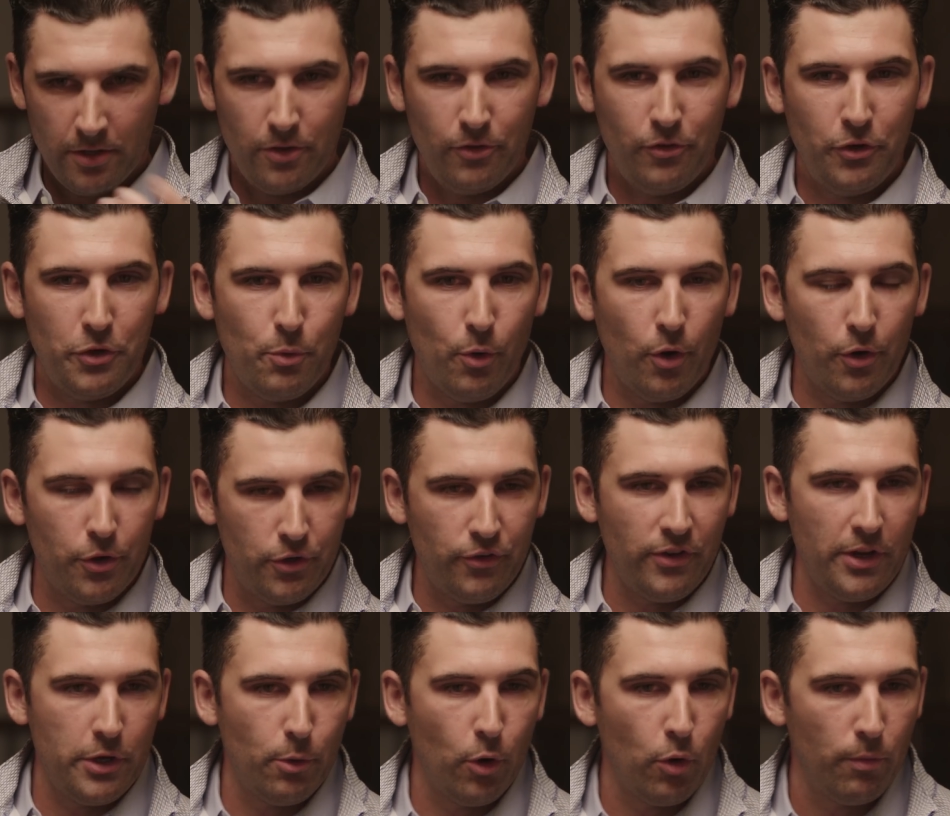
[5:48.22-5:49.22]
So you
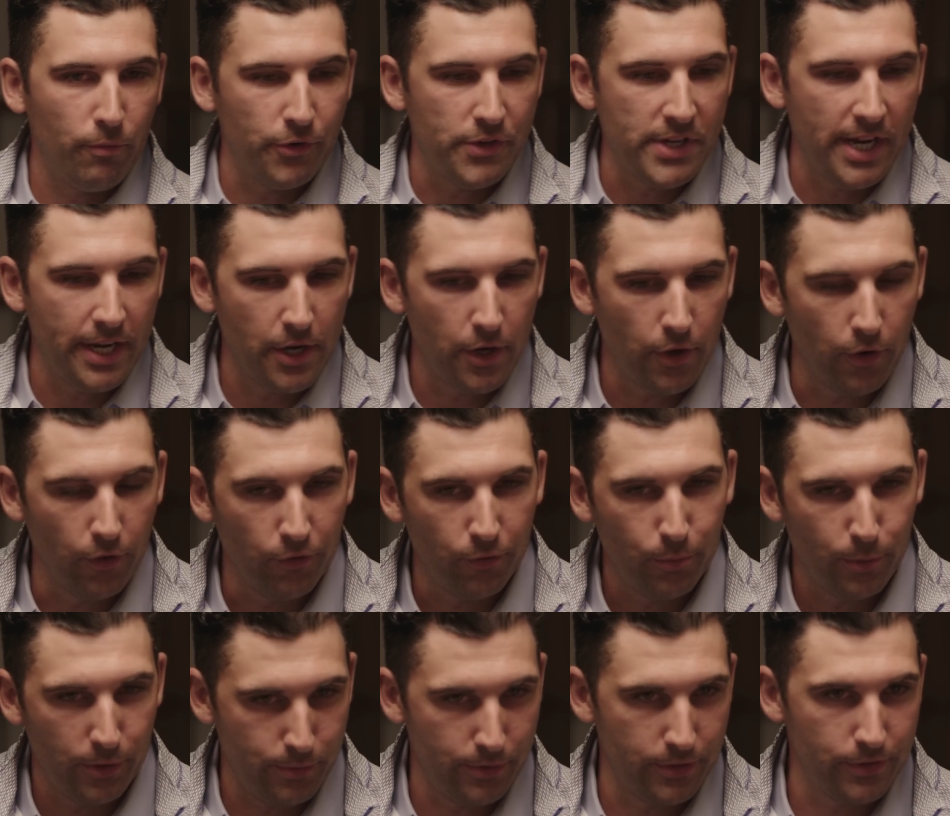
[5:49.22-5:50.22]
said you were home for 10 years,
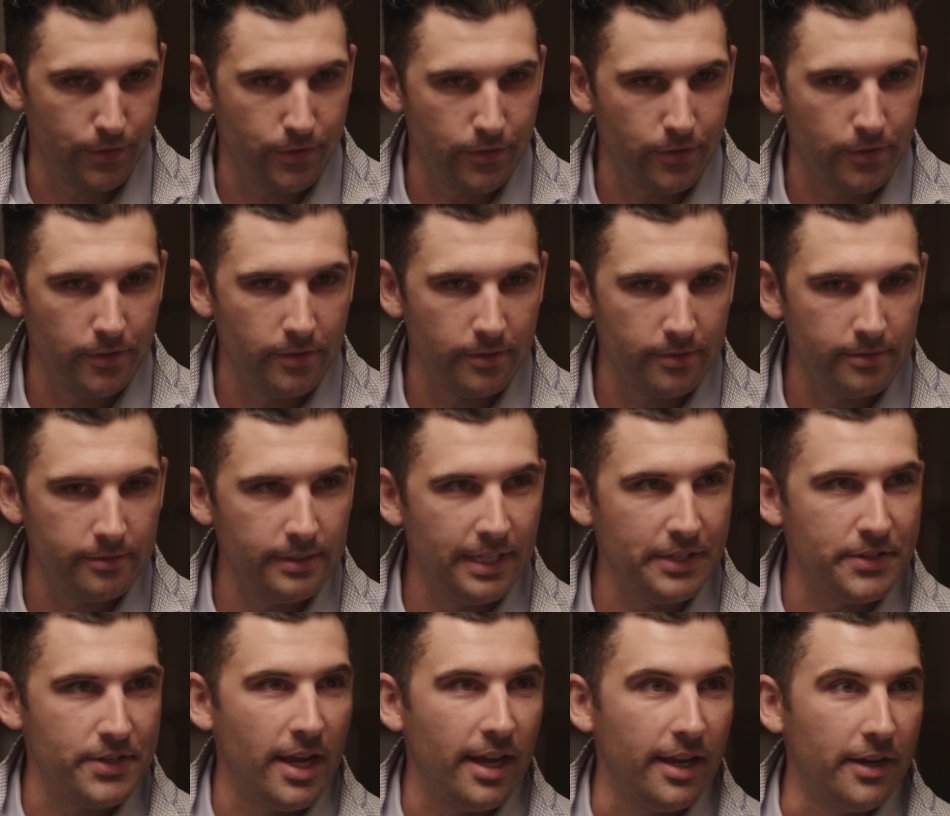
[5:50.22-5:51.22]

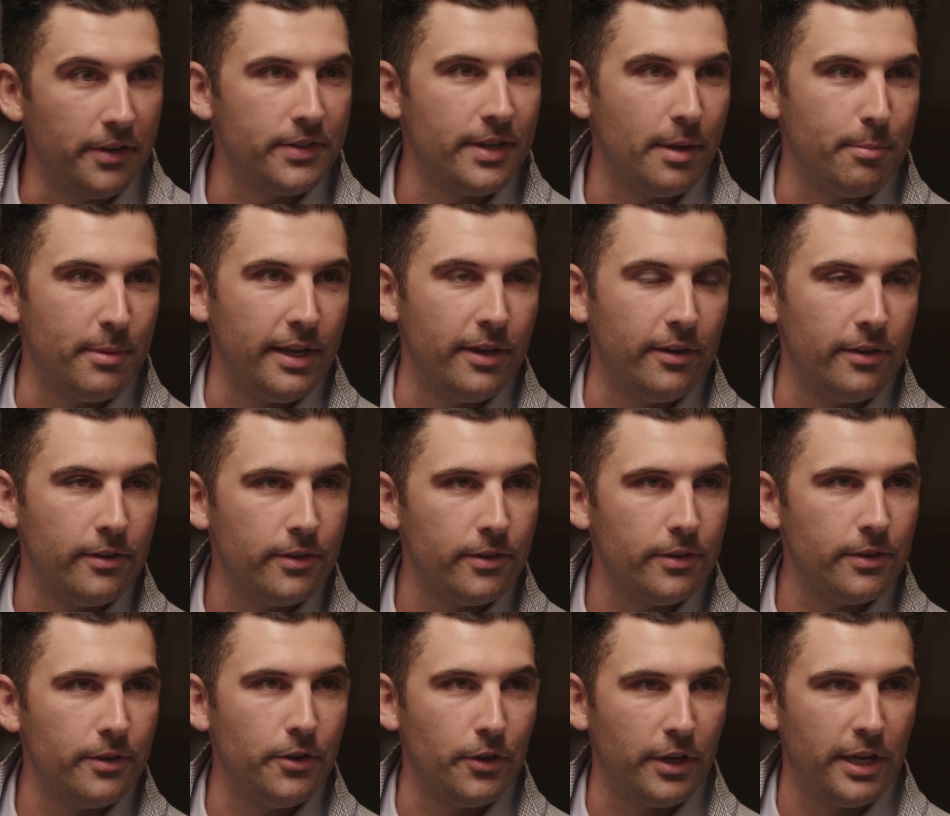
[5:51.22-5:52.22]
that's nice. I mean,
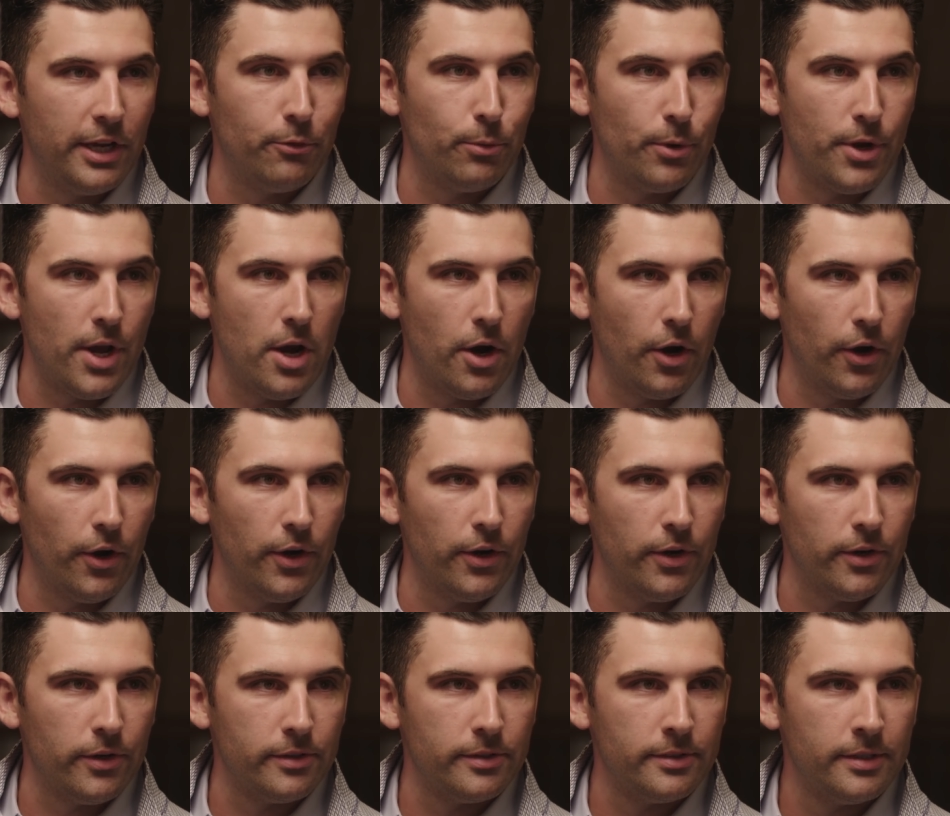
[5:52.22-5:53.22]
your kids were
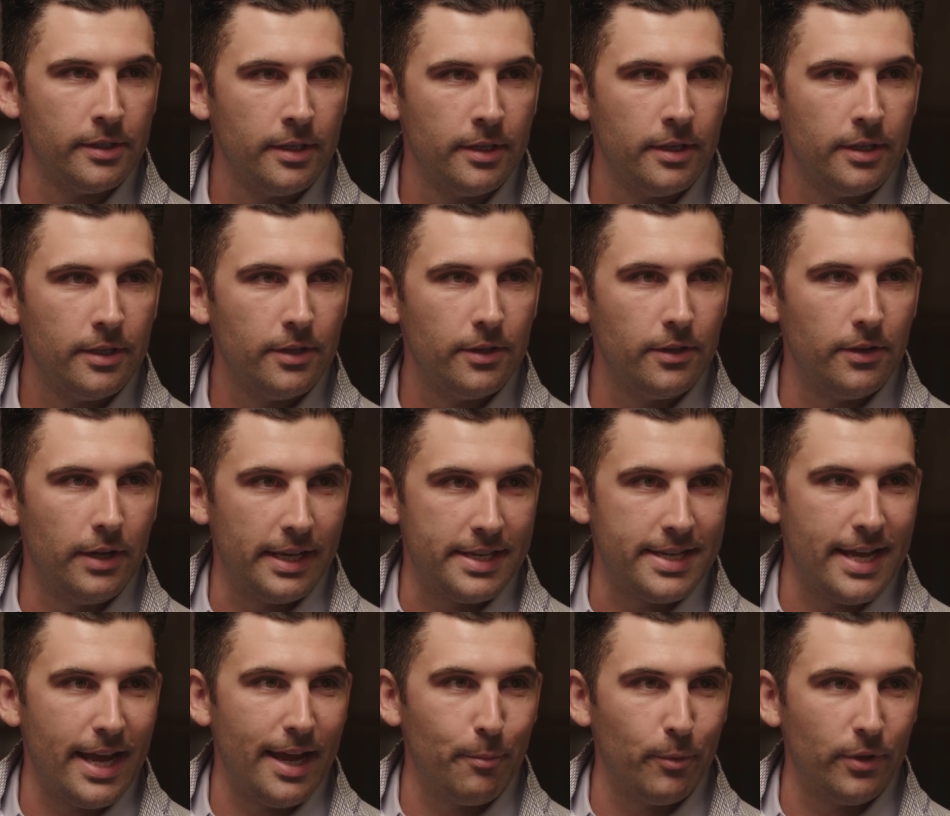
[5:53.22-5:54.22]
younger. You had
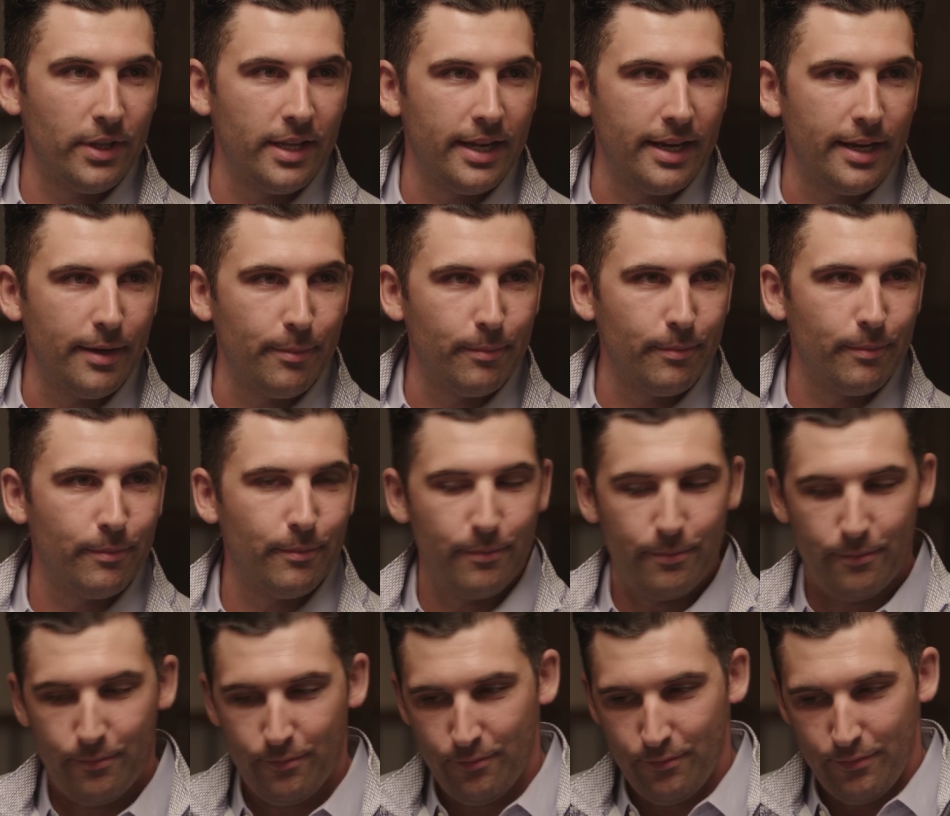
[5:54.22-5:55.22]
time with them.
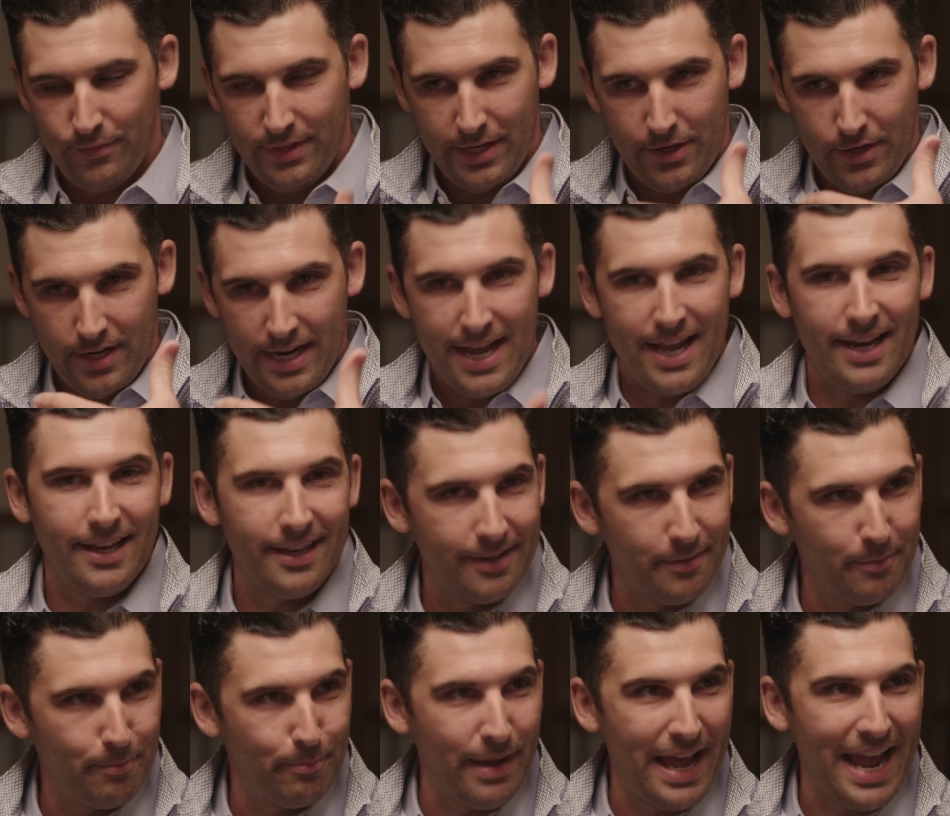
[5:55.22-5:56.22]
Then you got
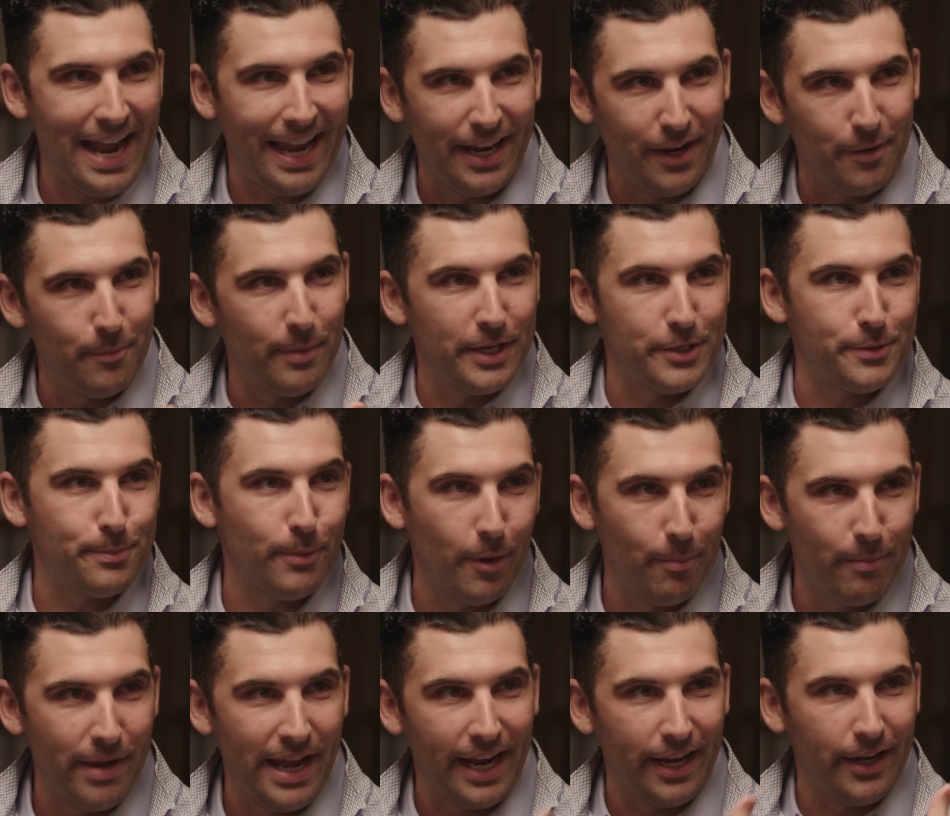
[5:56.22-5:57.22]
back into baseball,
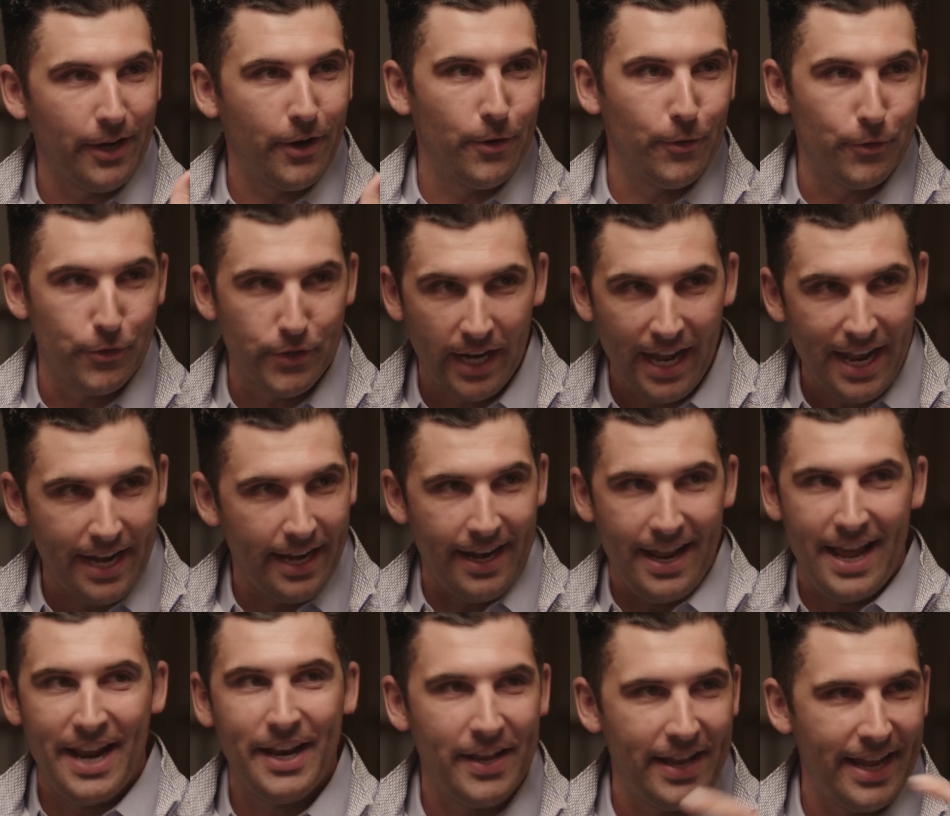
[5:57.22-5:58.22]
back into coaching.
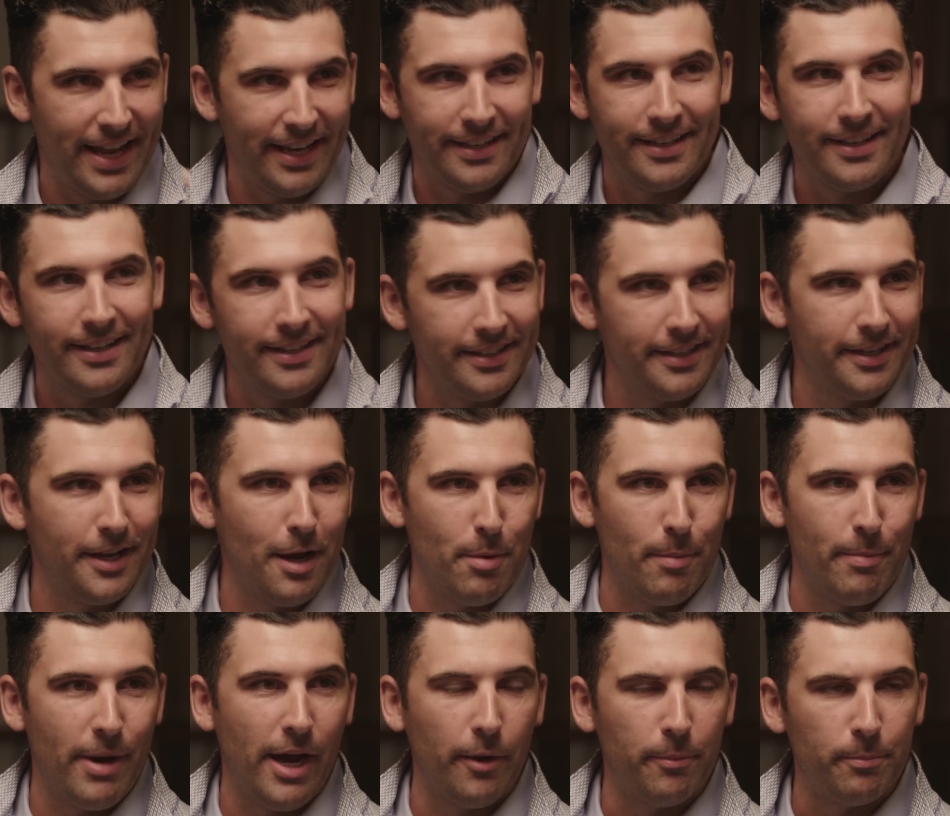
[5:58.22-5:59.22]
How did that come
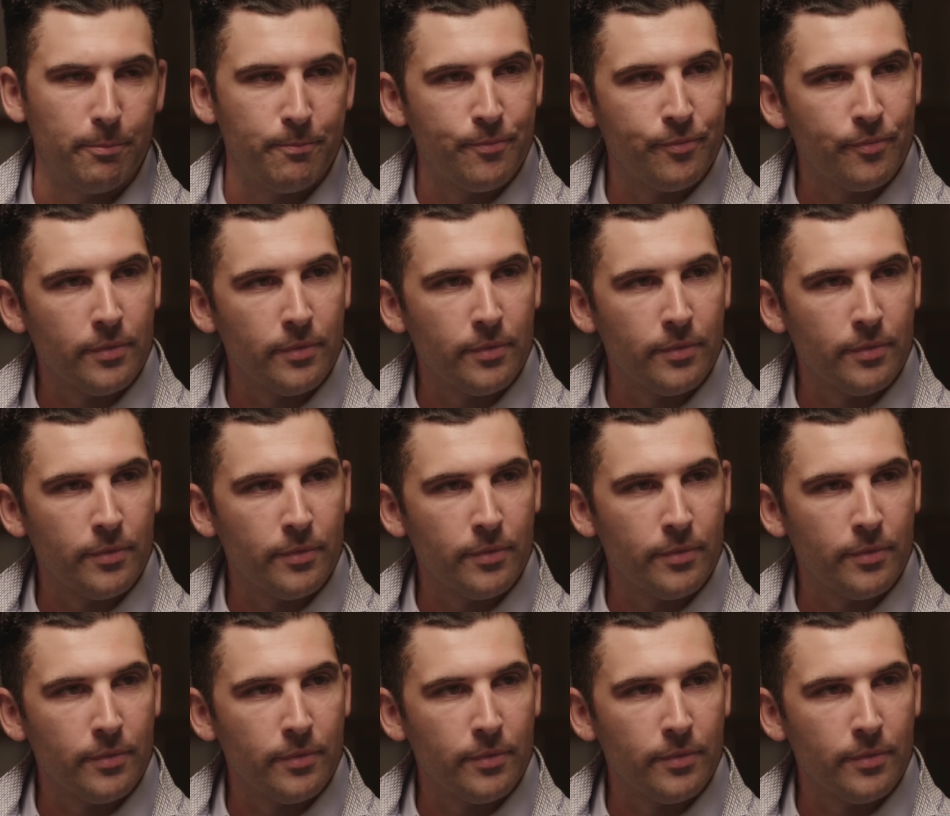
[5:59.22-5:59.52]
about?